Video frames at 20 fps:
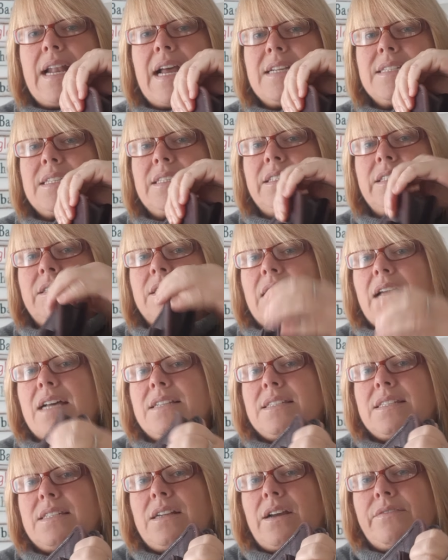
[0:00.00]
has a little
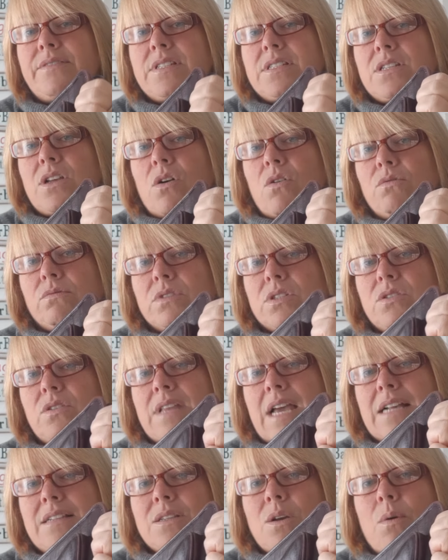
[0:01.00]
gusset of its own, so
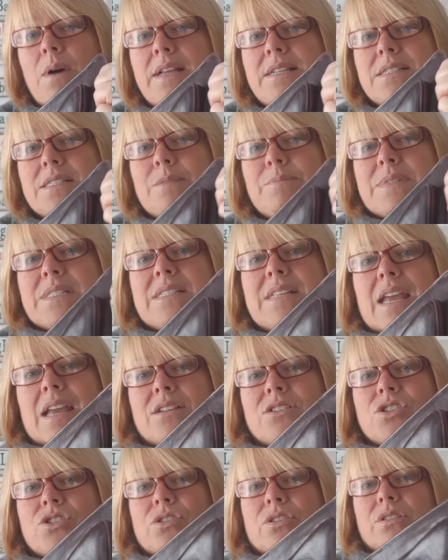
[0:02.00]
that's quite
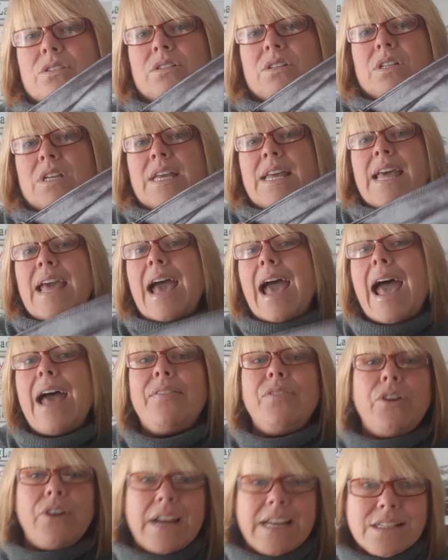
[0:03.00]
substantial.
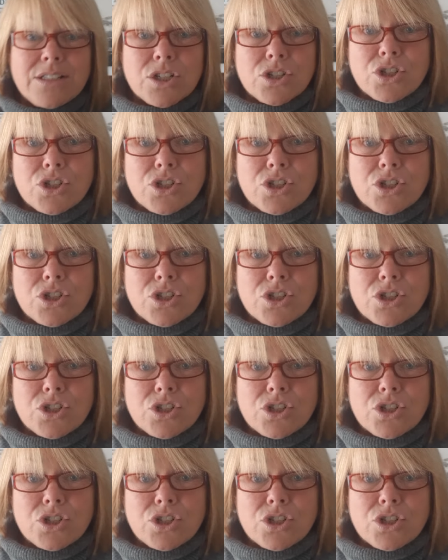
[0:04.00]
And there is a